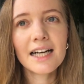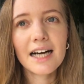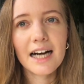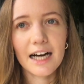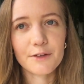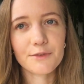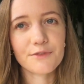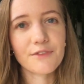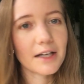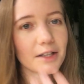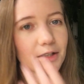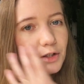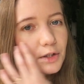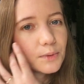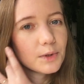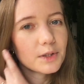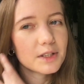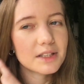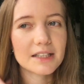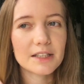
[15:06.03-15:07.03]
I felt
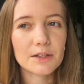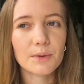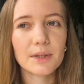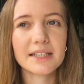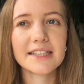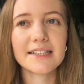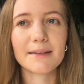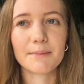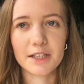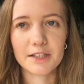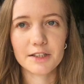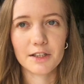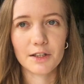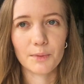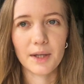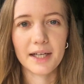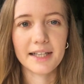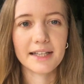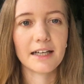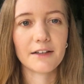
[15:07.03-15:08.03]
towards this quite similar to the
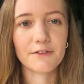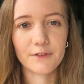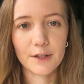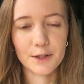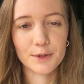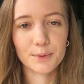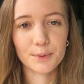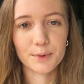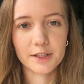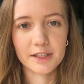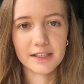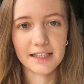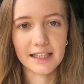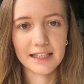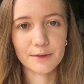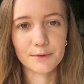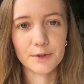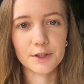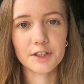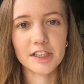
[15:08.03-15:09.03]
way that I felt towards
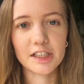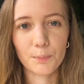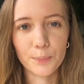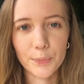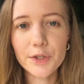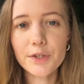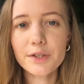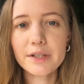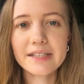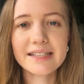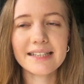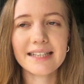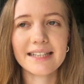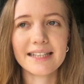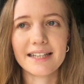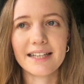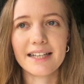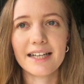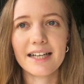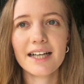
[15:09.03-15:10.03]
Sally Rooney's books,
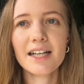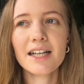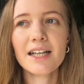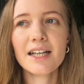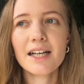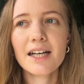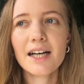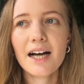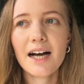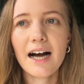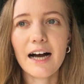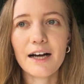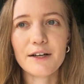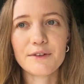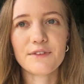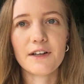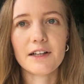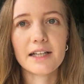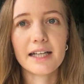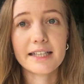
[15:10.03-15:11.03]
in that I
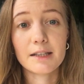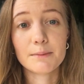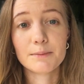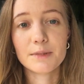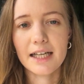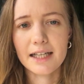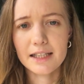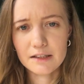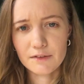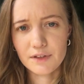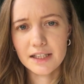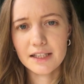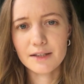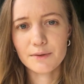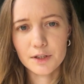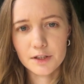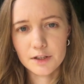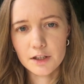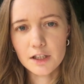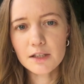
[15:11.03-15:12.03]
felt like objectively it
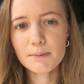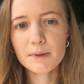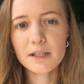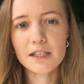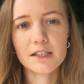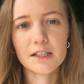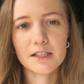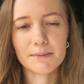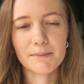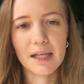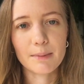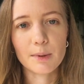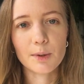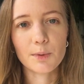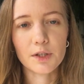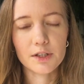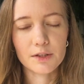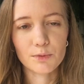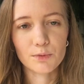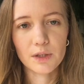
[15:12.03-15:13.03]
was good, but it just maybe
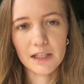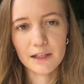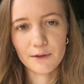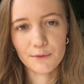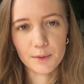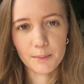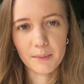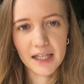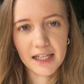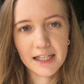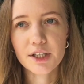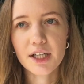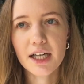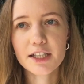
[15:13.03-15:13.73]
wasn't really for me.